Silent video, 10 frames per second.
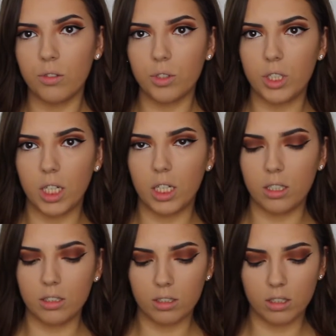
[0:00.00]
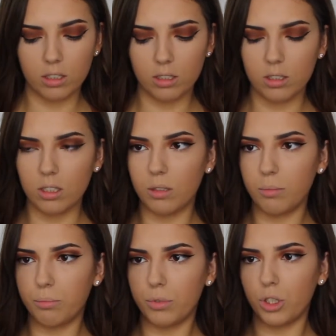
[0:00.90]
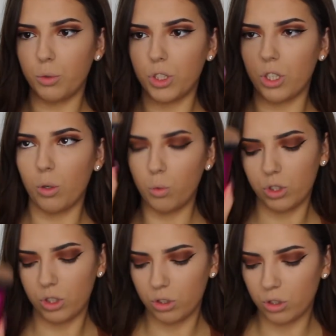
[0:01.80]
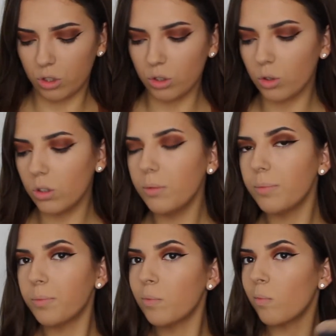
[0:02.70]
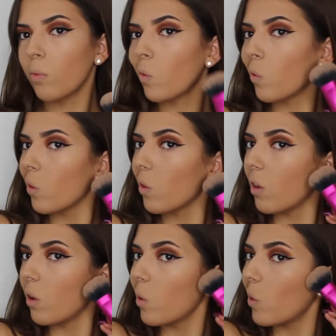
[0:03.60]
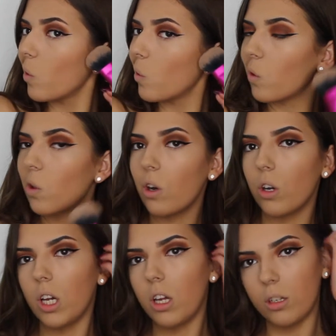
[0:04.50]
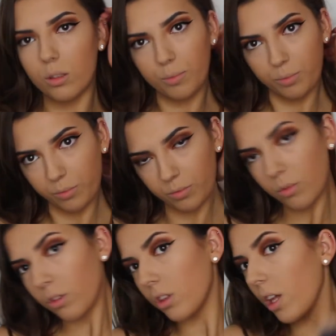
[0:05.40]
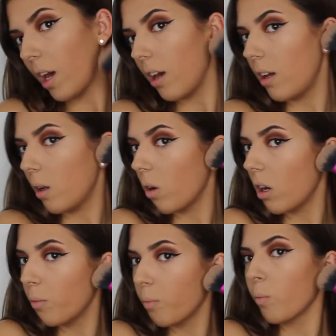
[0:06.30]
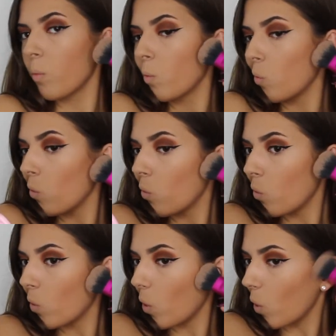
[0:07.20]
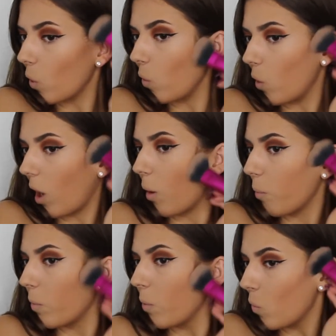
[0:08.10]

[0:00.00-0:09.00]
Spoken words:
Real Techniques brush, which I always use to contour. And I'm going to start in the hairline and go down.